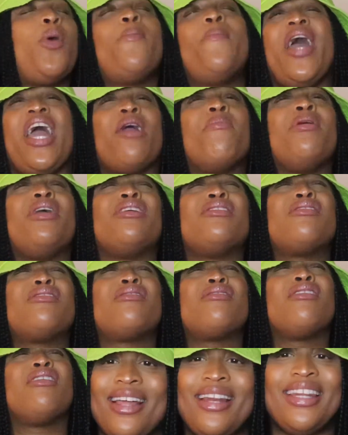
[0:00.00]
with babies.
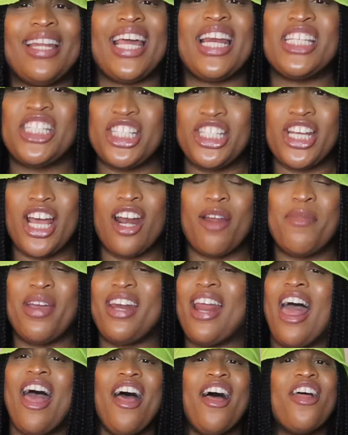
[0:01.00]
Ladies and
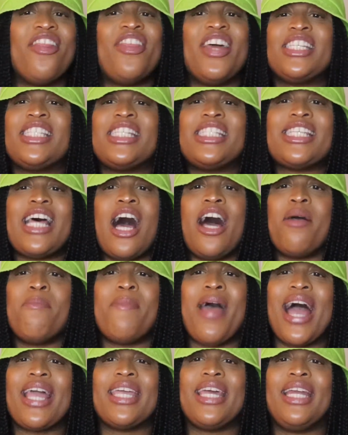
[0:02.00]
gentlemen, this is how
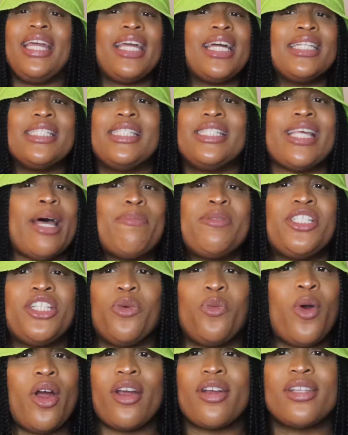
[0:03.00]
Immaculate
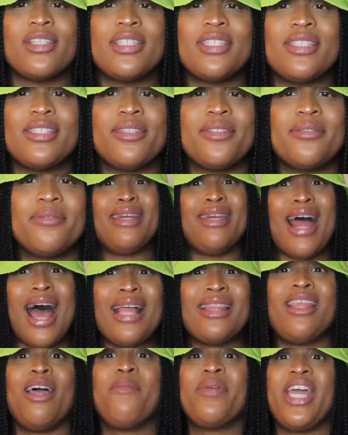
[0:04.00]
Conception works.
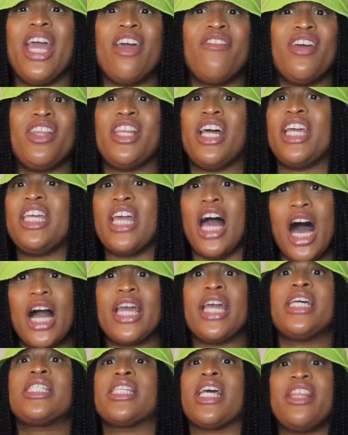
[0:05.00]
Not them giving the
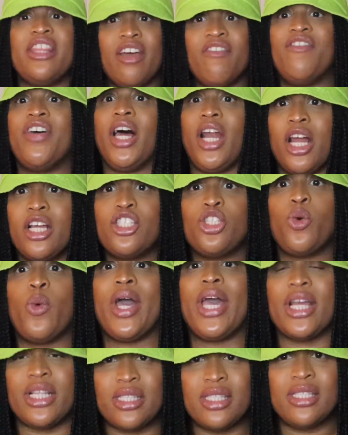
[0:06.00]
youngest in the villa
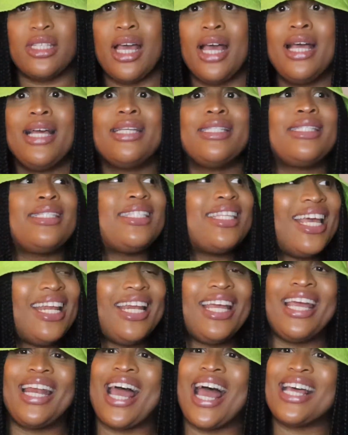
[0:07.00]
twins.
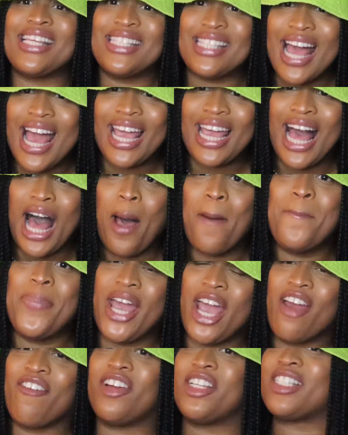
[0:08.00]
Sydney and Isaiah,
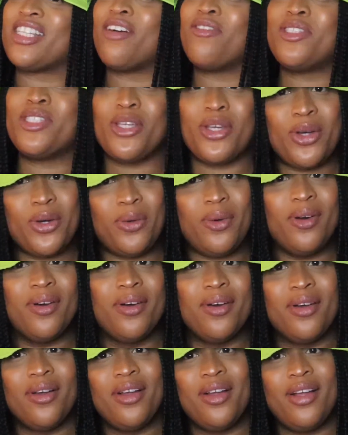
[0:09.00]
parents of two.
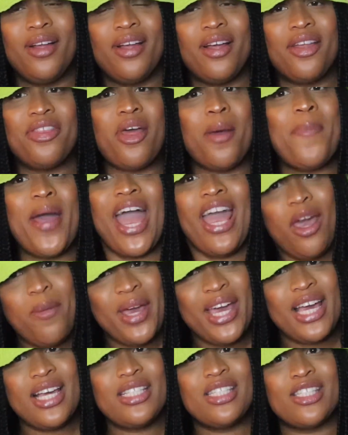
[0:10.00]
The
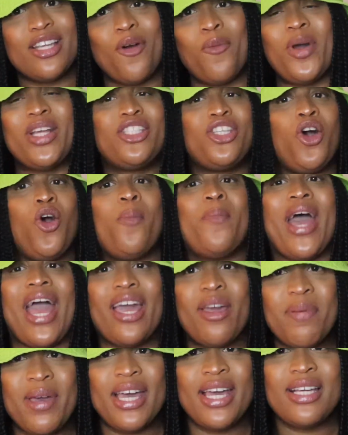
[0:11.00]
babies with two
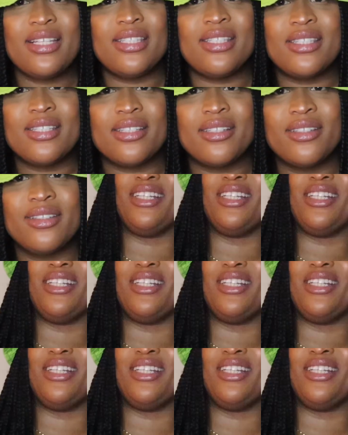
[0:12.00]
babies?